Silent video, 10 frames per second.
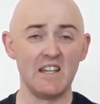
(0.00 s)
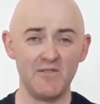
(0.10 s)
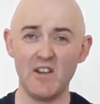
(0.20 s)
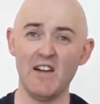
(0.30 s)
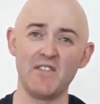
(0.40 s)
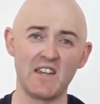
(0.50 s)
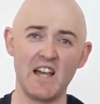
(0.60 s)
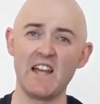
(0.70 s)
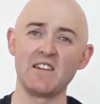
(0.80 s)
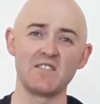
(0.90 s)
If you have the
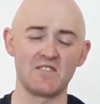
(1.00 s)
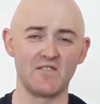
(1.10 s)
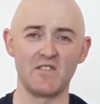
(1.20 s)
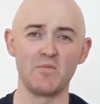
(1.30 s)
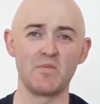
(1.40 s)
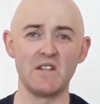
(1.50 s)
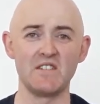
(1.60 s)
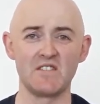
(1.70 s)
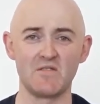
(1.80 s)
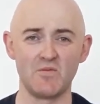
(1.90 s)
cadence of the
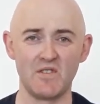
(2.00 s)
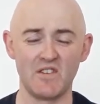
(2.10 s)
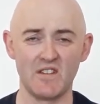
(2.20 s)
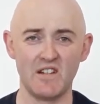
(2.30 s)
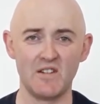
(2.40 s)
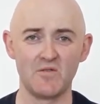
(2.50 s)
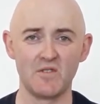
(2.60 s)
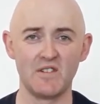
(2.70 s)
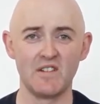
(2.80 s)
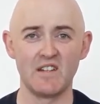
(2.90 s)
beats with the
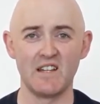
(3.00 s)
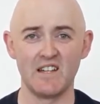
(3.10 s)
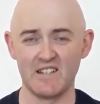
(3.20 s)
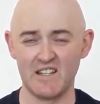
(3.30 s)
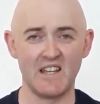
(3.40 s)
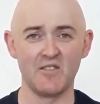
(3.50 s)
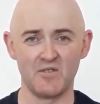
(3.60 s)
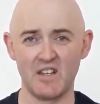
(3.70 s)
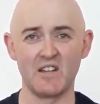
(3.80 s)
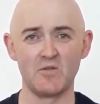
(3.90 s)
100 at
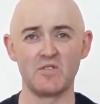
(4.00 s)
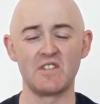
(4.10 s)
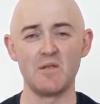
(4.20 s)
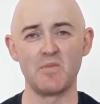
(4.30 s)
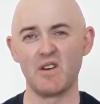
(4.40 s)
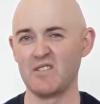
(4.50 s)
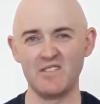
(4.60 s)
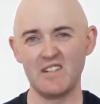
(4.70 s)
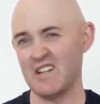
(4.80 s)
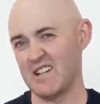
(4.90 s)
a good tempo,
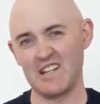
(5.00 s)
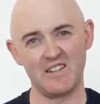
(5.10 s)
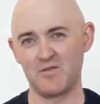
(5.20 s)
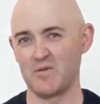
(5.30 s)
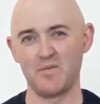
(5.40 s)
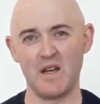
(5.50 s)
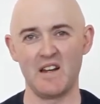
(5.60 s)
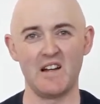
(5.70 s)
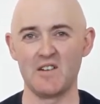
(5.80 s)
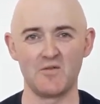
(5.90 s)
you're going to get to about
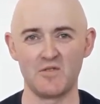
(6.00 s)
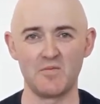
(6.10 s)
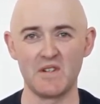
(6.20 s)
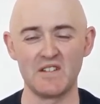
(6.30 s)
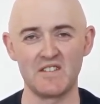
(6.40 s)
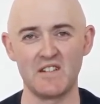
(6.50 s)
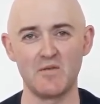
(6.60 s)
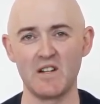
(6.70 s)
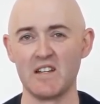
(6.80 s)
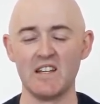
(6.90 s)
100 beats
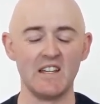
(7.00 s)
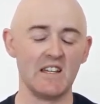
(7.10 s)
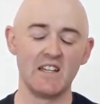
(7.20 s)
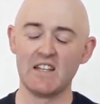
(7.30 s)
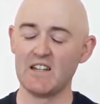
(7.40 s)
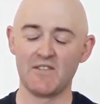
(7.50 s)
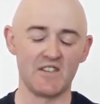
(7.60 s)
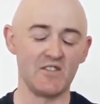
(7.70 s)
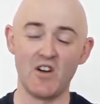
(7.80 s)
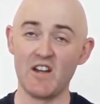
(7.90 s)
anyway. If
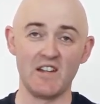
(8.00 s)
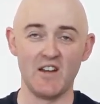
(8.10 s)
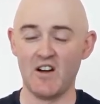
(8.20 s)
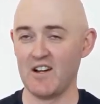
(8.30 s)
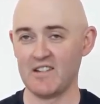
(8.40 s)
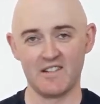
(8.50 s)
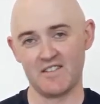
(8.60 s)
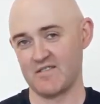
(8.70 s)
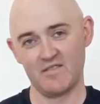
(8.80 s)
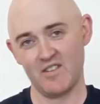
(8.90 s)
it's 99,
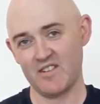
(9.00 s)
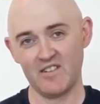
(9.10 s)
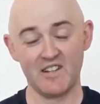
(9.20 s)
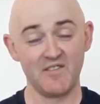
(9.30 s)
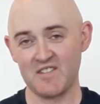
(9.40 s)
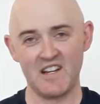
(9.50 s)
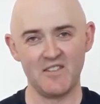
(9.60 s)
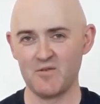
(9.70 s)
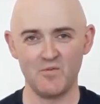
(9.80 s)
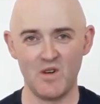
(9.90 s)
it's 99. If it's
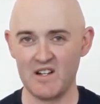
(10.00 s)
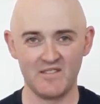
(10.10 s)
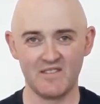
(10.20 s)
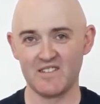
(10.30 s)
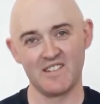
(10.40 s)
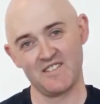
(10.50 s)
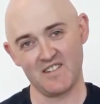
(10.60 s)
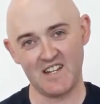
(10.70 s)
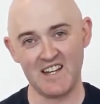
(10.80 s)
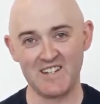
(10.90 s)
101, it's
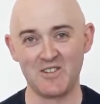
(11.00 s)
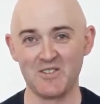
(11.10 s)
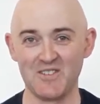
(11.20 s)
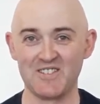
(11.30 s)
okay too.